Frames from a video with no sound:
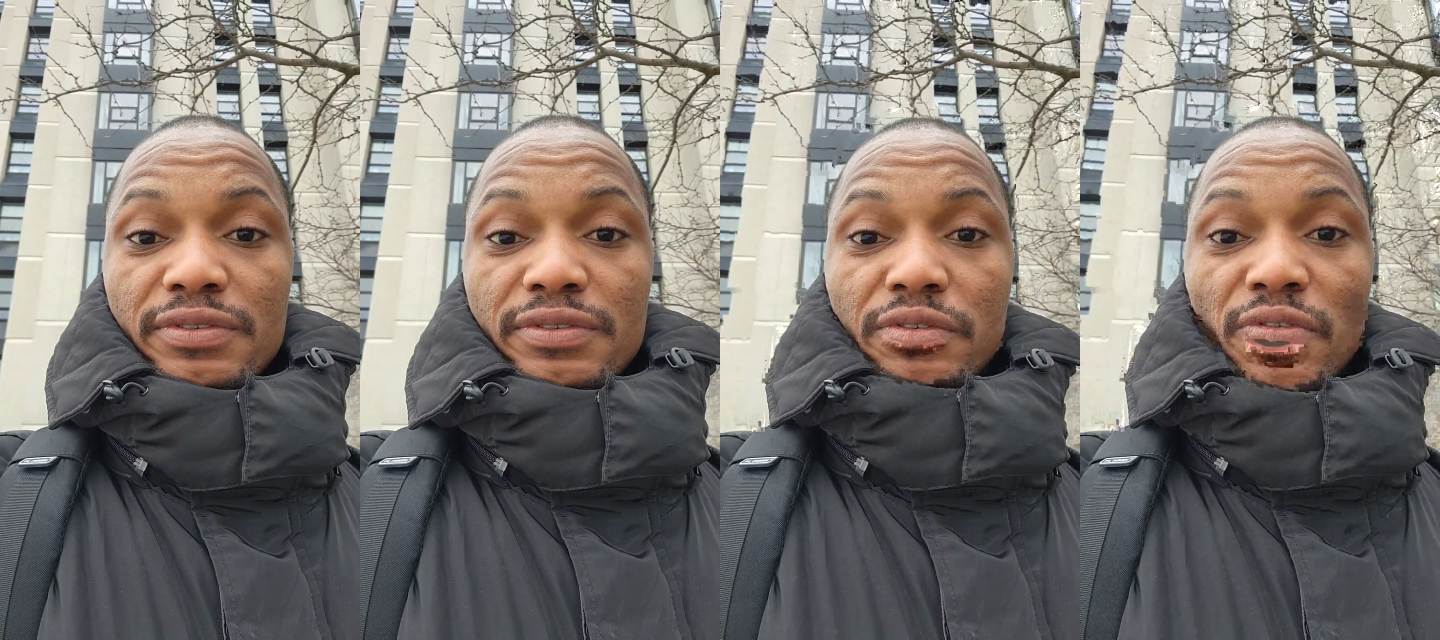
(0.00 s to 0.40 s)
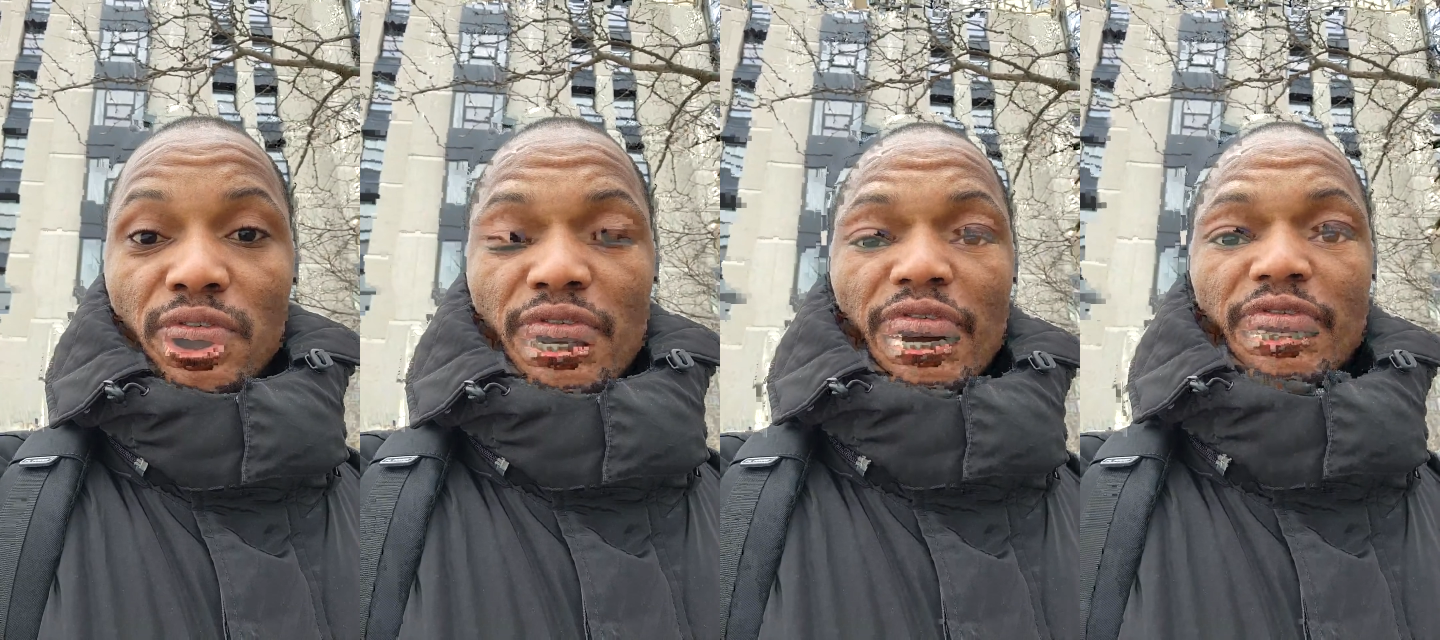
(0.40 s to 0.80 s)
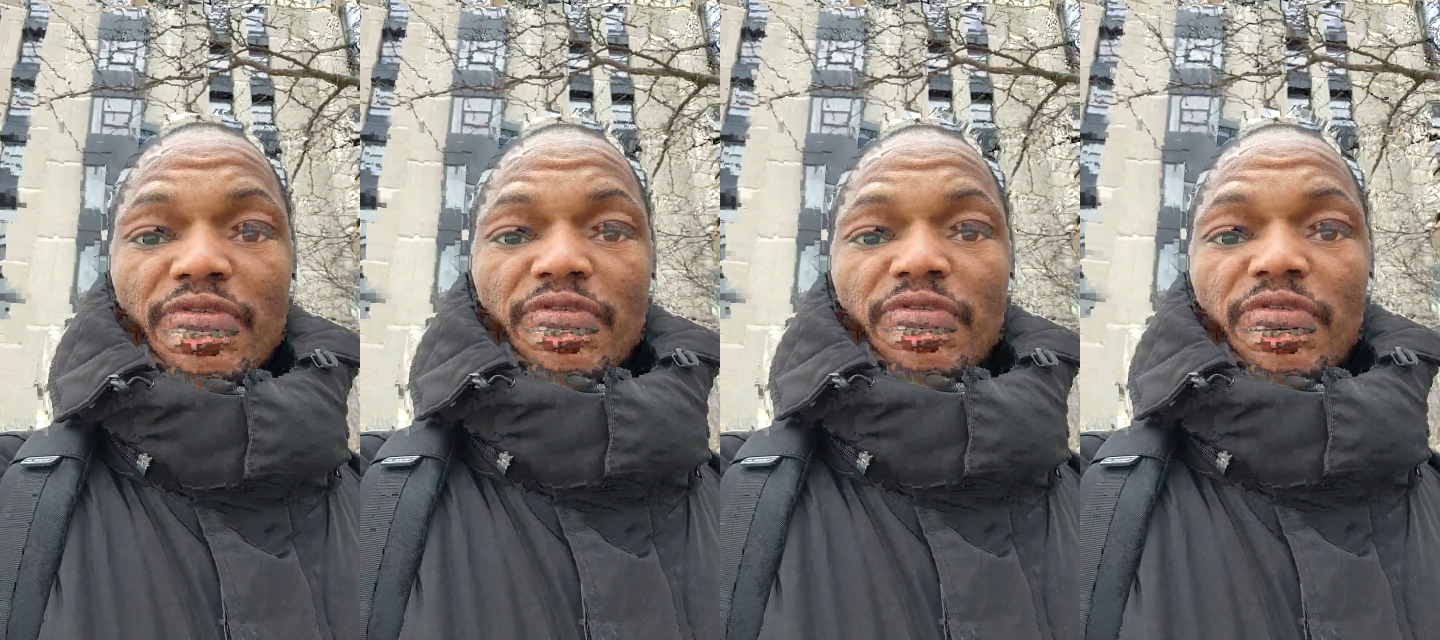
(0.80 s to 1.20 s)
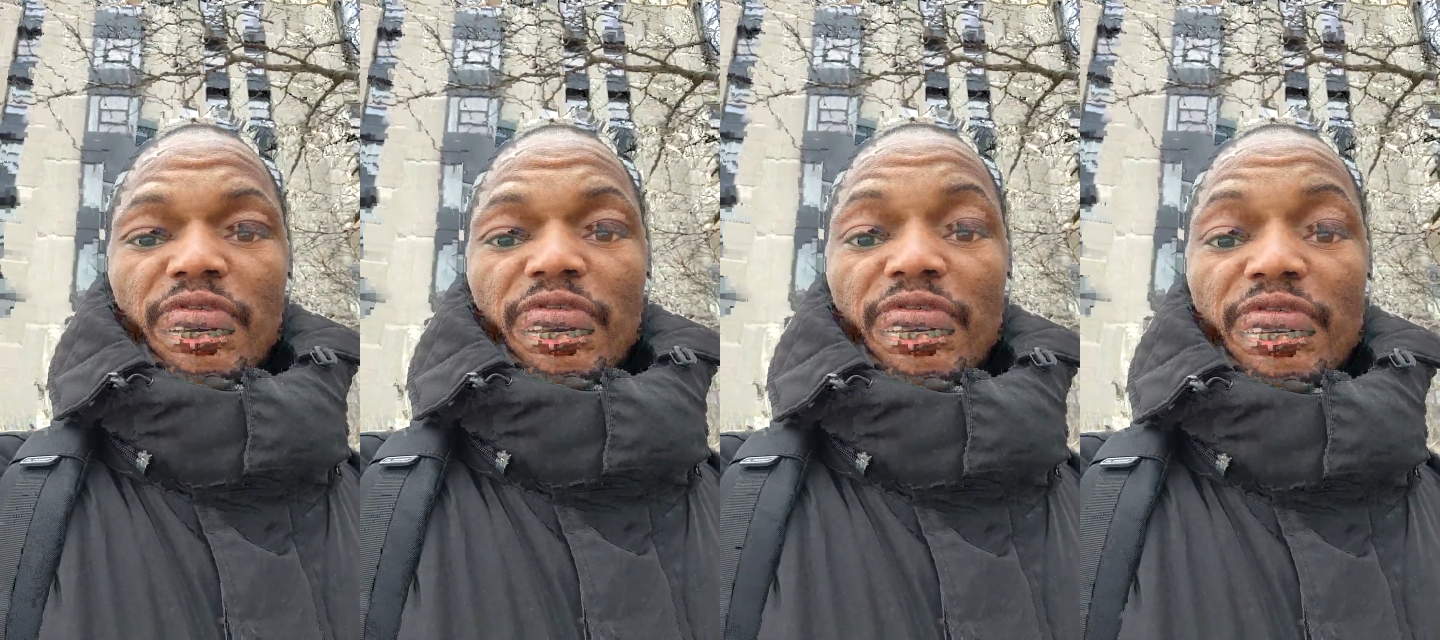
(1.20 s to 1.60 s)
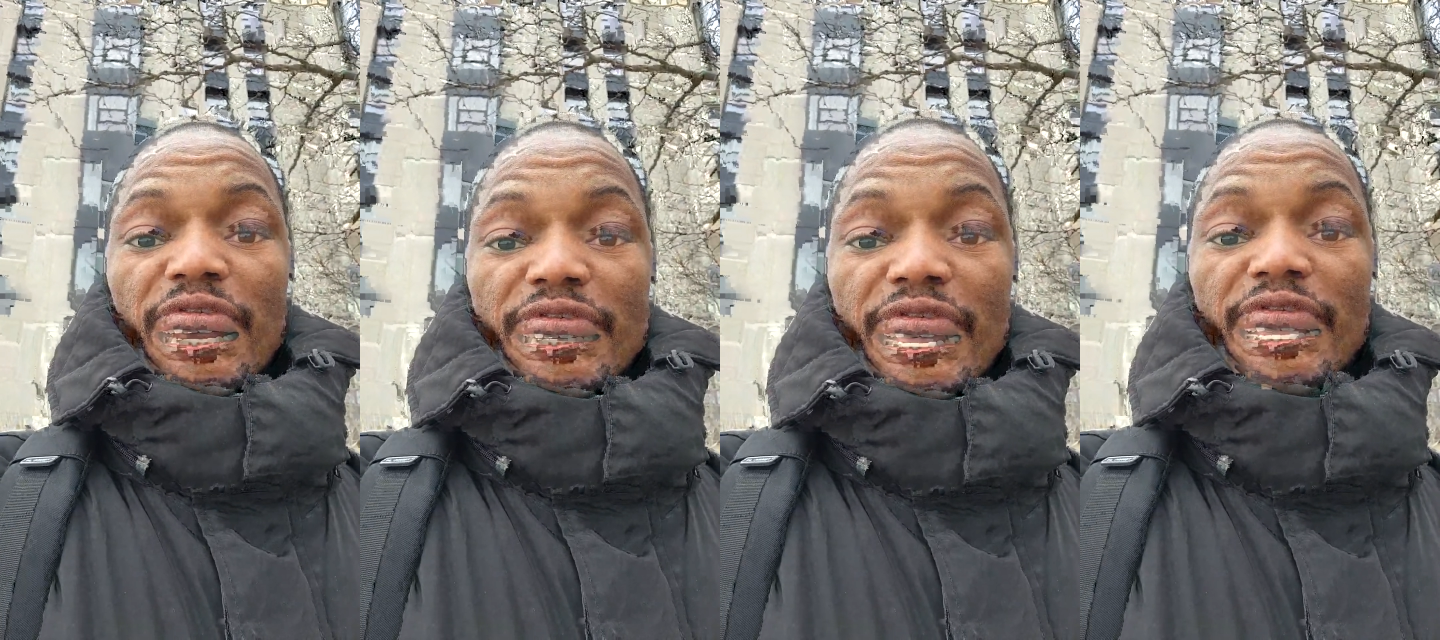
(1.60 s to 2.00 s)
important in
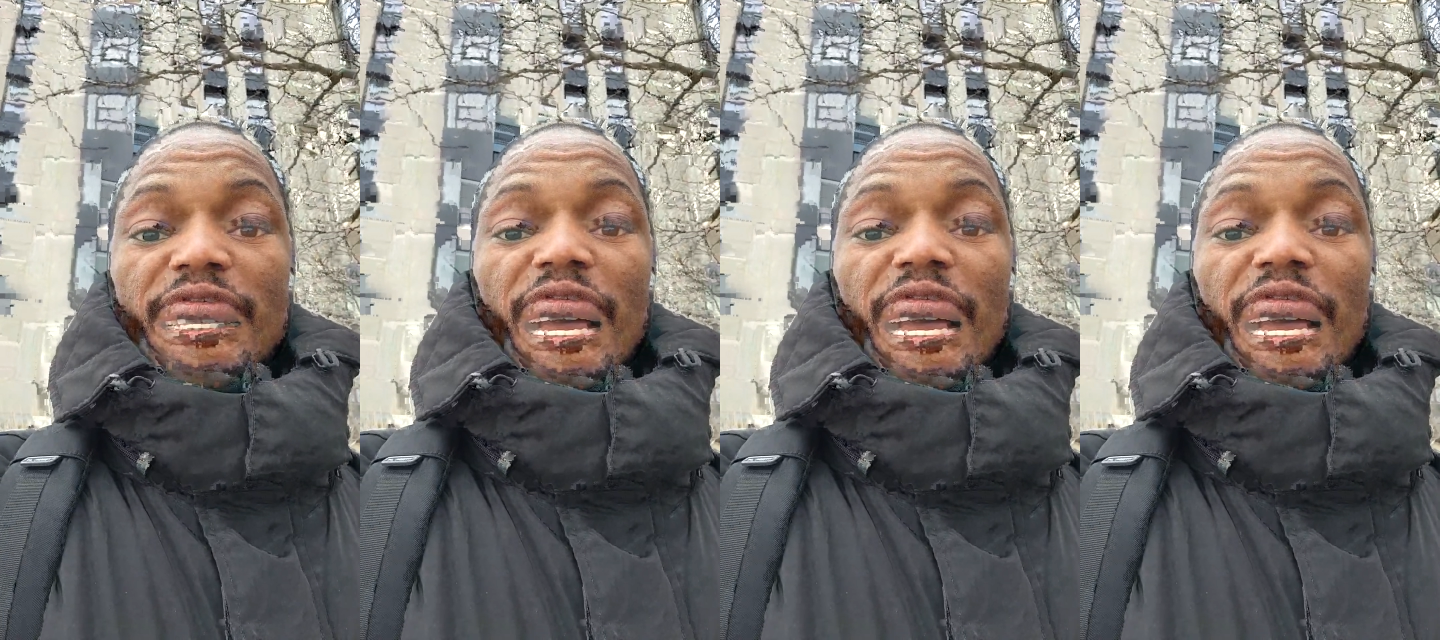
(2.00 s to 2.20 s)
the sense